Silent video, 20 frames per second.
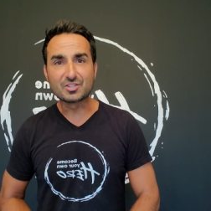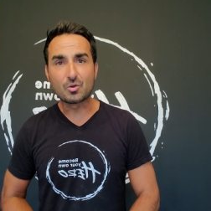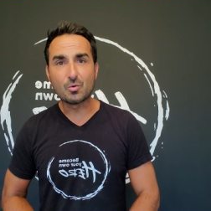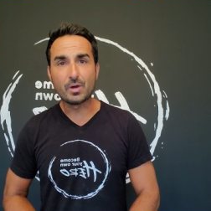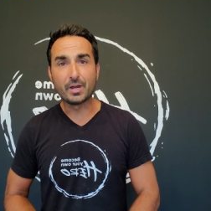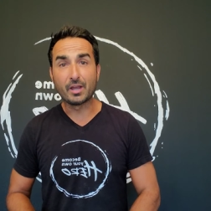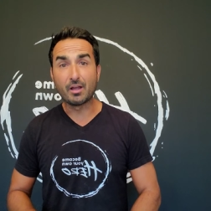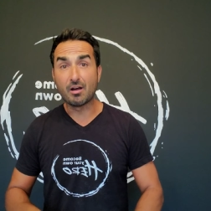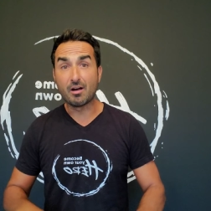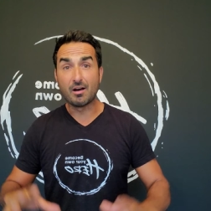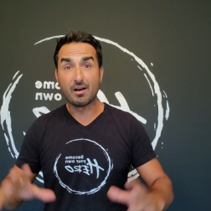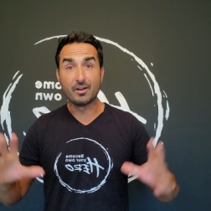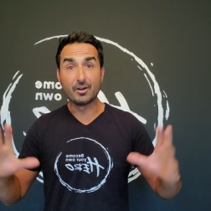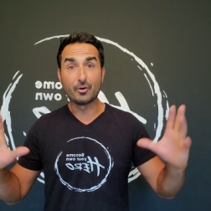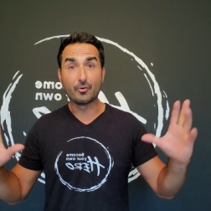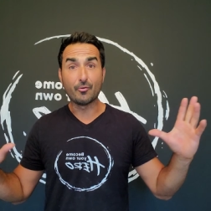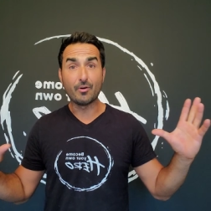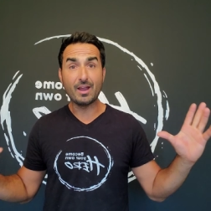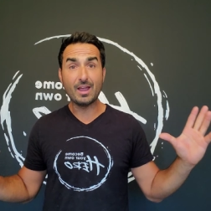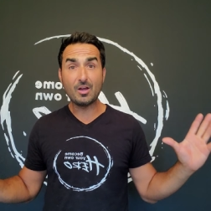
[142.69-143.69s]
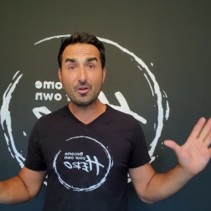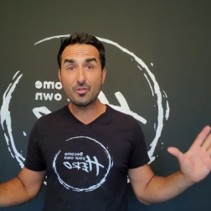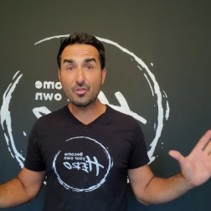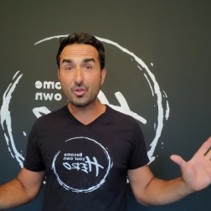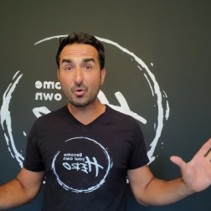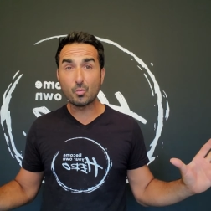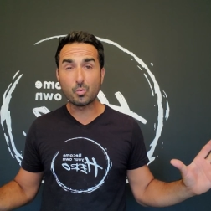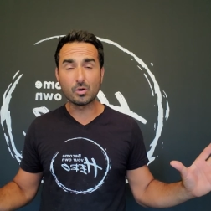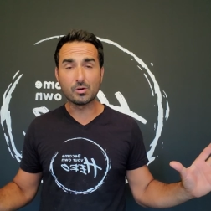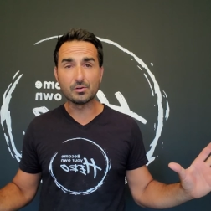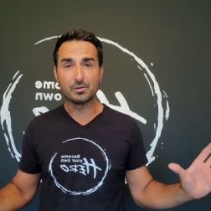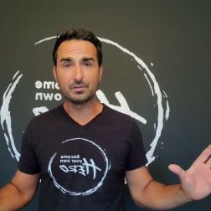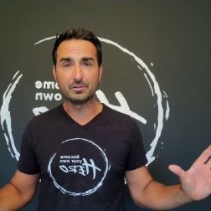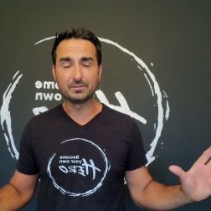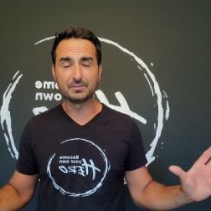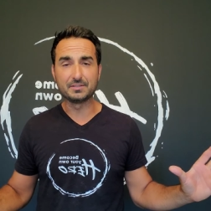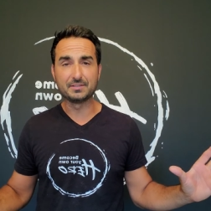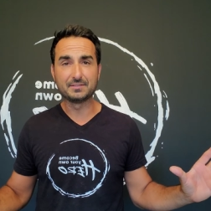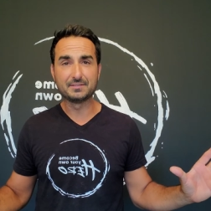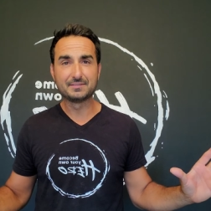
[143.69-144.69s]
going on around the
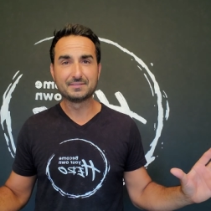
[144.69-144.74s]
world.